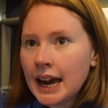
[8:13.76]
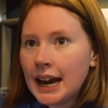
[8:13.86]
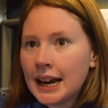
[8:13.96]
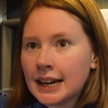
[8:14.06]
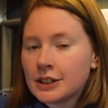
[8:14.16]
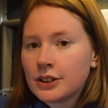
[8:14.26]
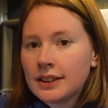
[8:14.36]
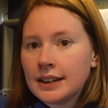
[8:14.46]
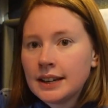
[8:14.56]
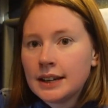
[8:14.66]
And
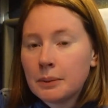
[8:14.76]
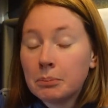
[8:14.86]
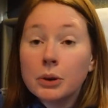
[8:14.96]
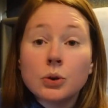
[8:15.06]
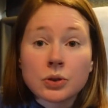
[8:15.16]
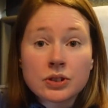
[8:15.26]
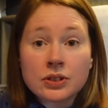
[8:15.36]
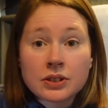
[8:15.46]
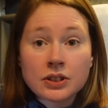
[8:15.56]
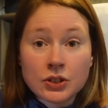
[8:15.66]
the
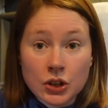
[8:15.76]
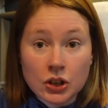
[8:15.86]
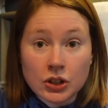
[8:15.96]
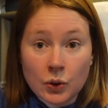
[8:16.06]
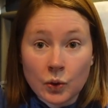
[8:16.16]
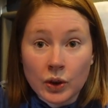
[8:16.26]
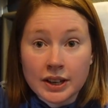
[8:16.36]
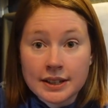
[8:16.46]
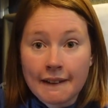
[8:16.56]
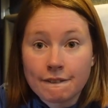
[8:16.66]
mousse dessert
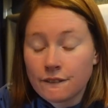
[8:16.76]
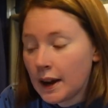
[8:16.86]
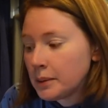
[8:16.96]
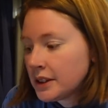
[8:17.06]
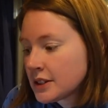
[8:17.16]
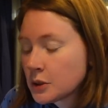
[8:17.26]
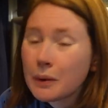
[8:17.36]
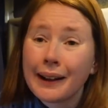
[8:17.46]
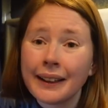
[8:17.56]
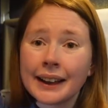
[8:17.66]
was fabulous as well.